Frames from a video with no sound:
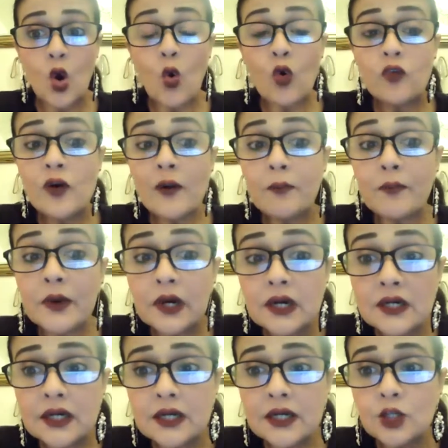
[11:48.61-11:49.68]

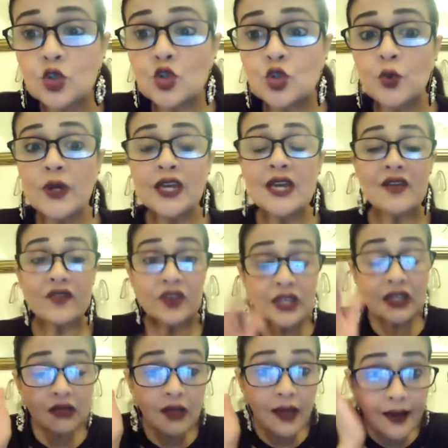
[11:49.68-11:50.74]
overburdened, you're doing
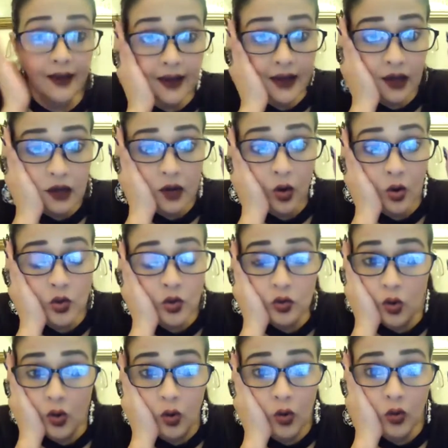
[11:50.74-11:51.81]
everything on
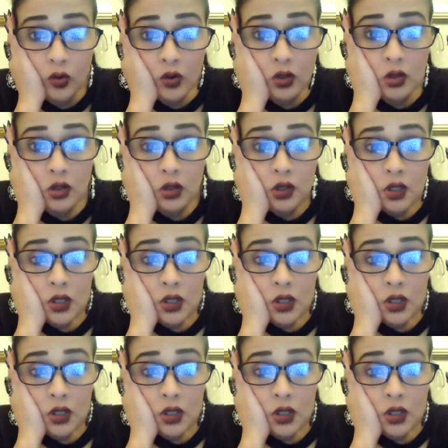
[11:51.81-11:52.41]
your own.